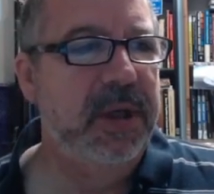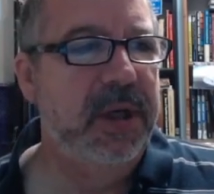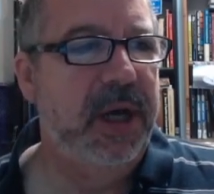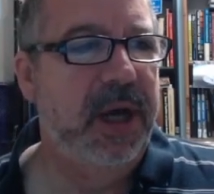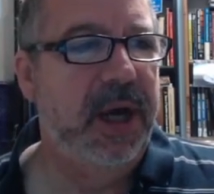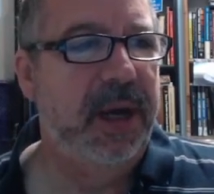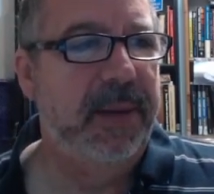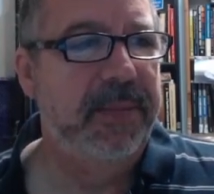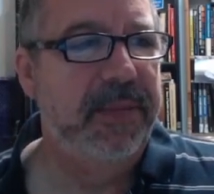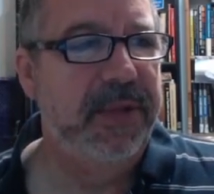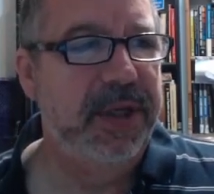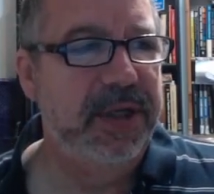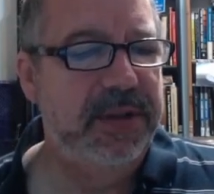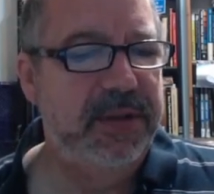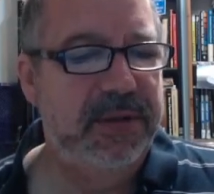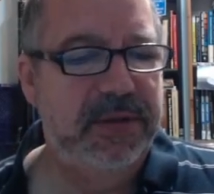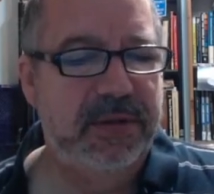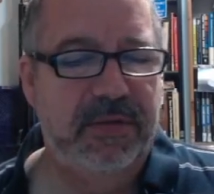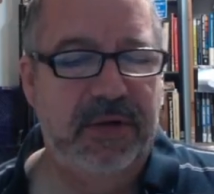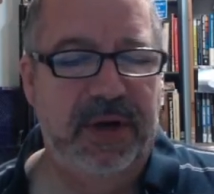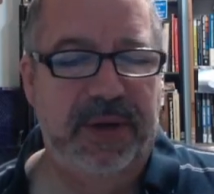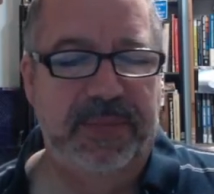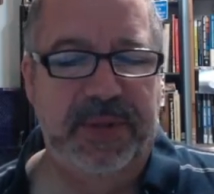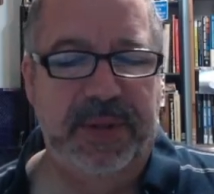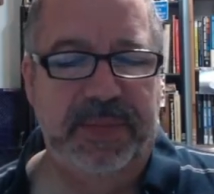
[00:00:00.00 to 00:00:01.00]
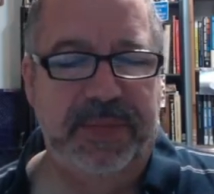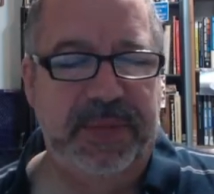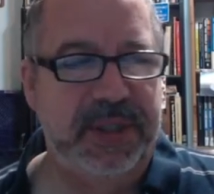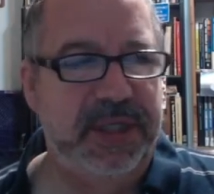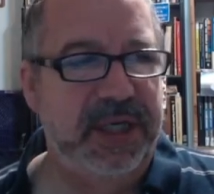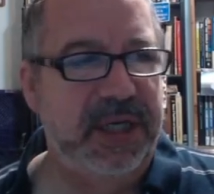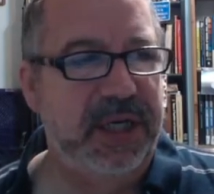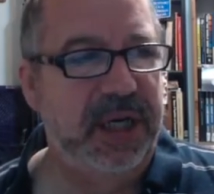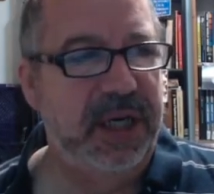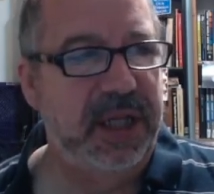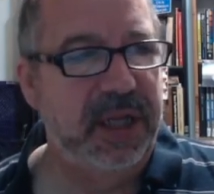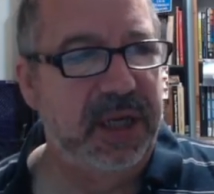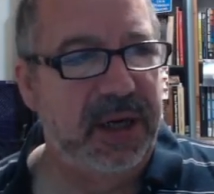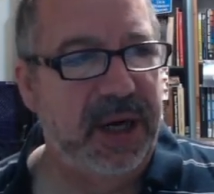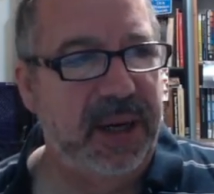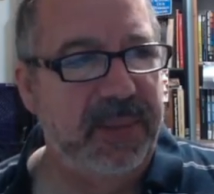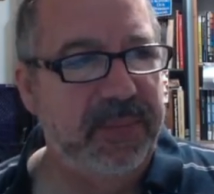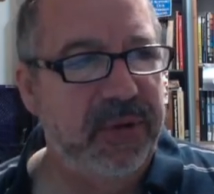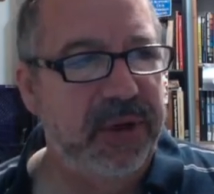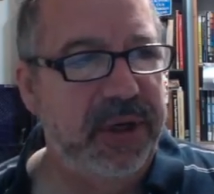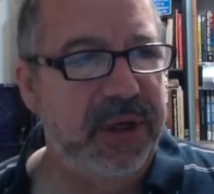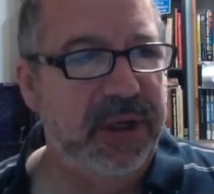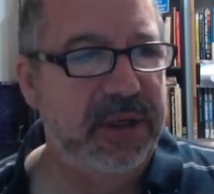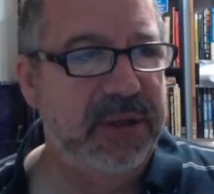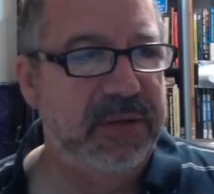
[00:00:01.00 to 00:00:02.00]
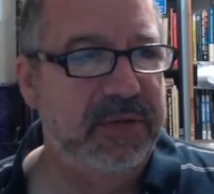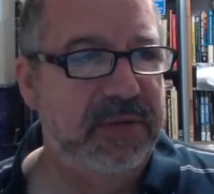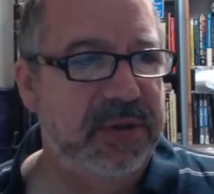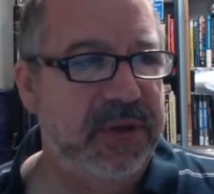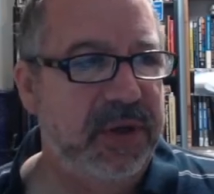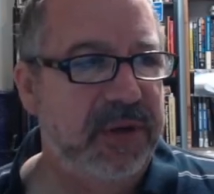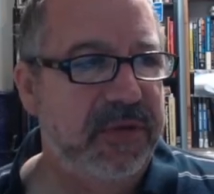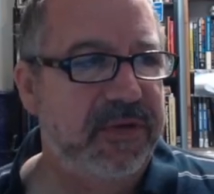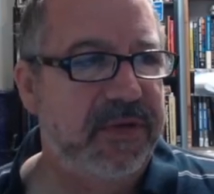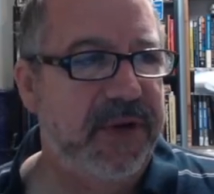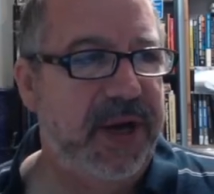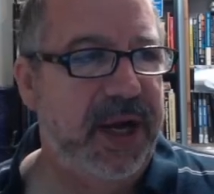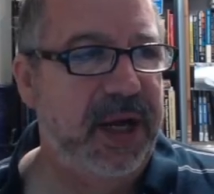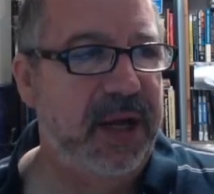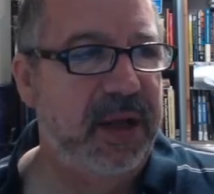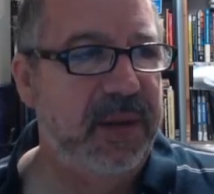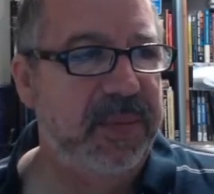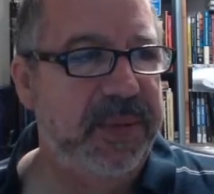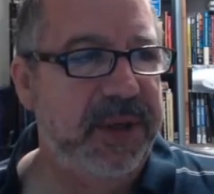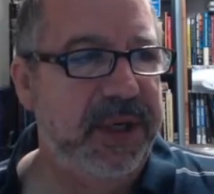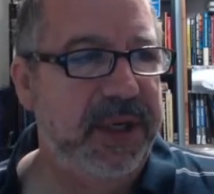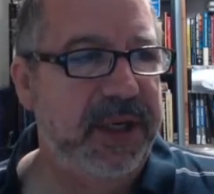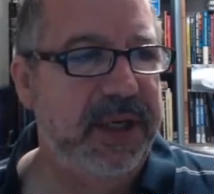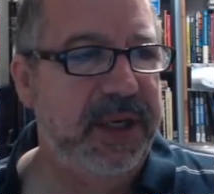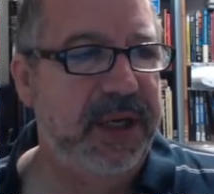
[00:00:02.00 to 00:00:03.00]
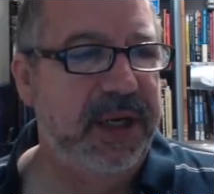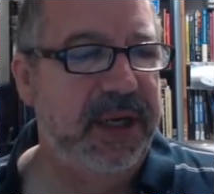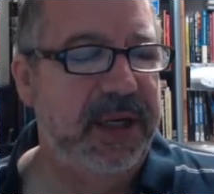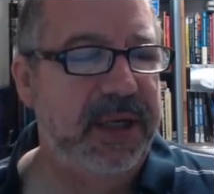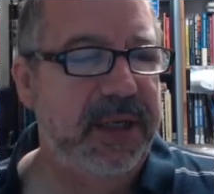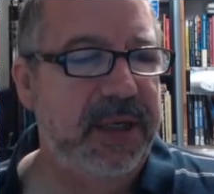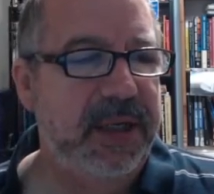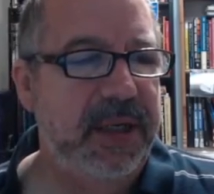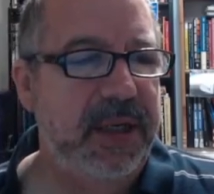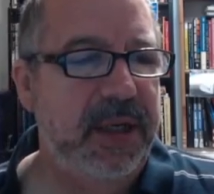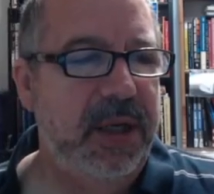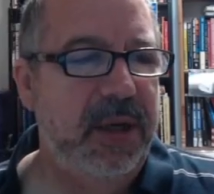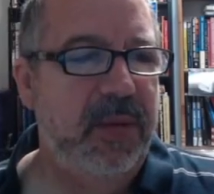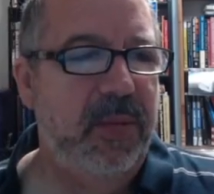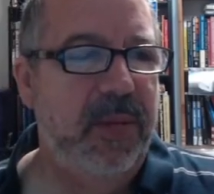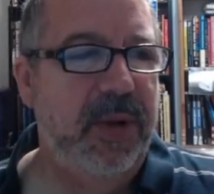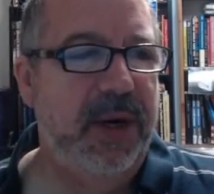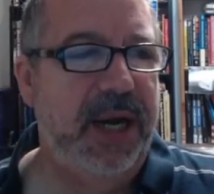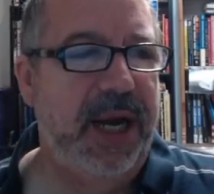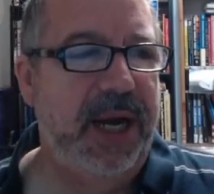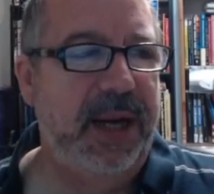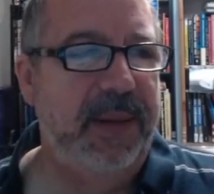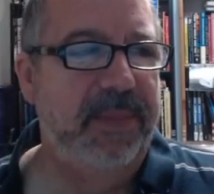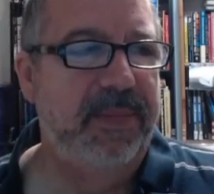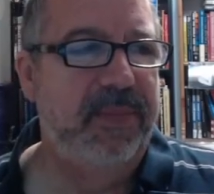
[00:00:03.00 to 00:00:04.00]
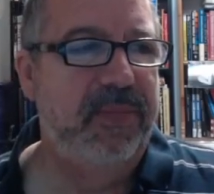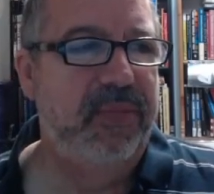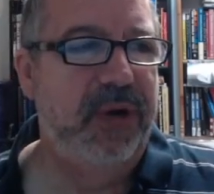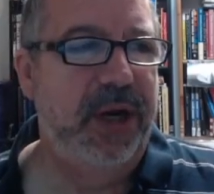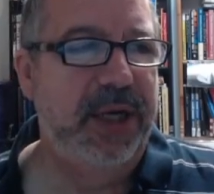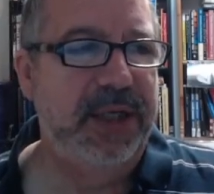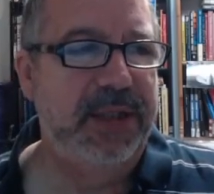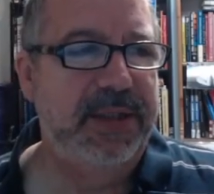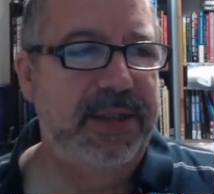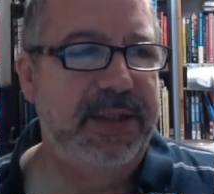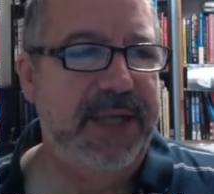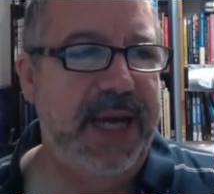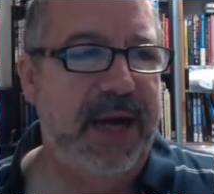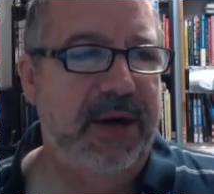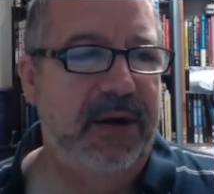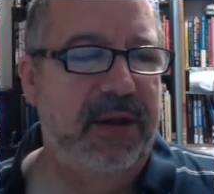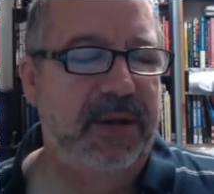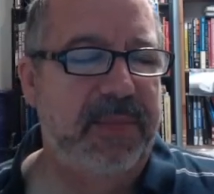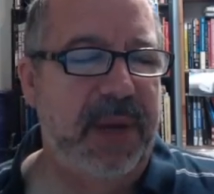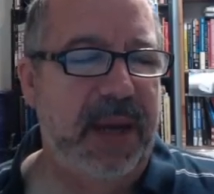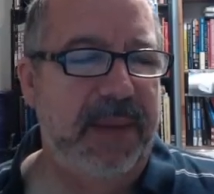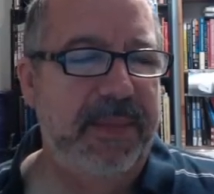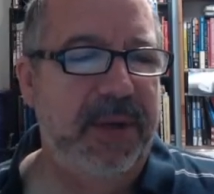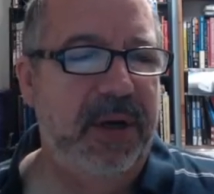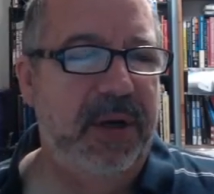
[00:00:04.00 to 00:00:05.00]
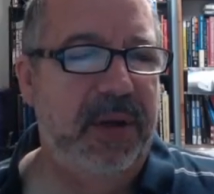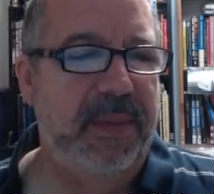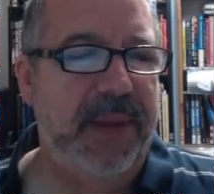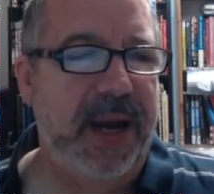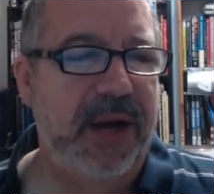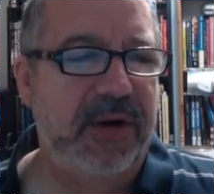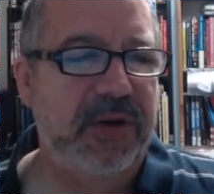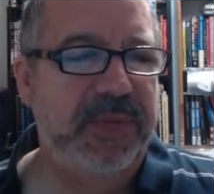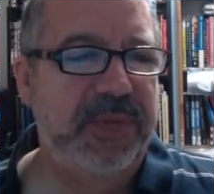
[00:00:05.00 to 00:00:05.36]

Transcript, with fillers: Um, this script in particular, I put it into its own file, but it uh, when I press down on my middle mouse